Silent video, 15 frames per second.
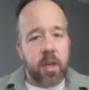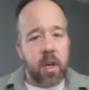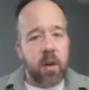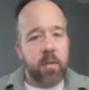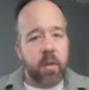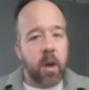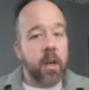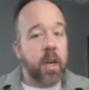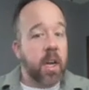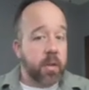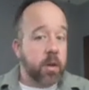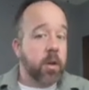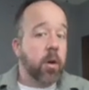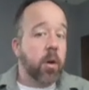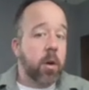of a
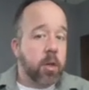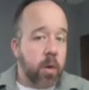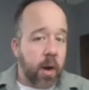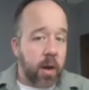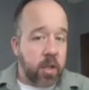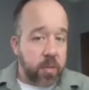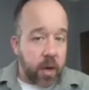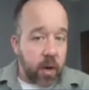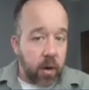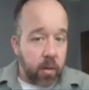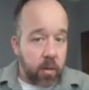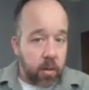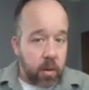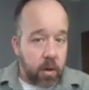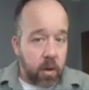given neurotransmitter.
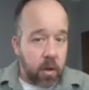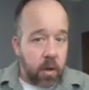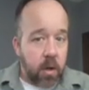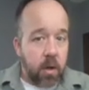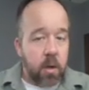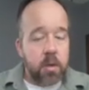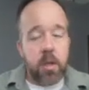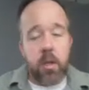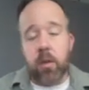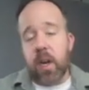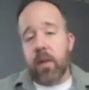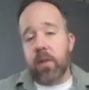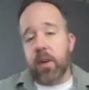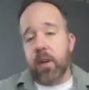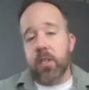So you can
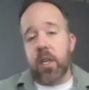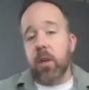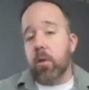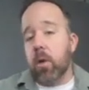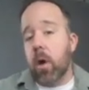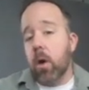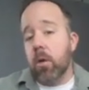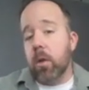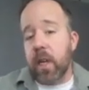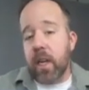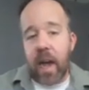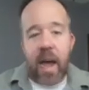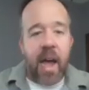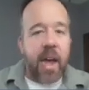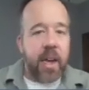have an acetylcholine
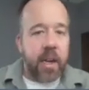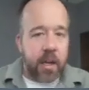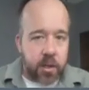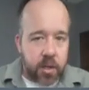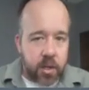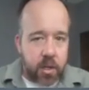agonist,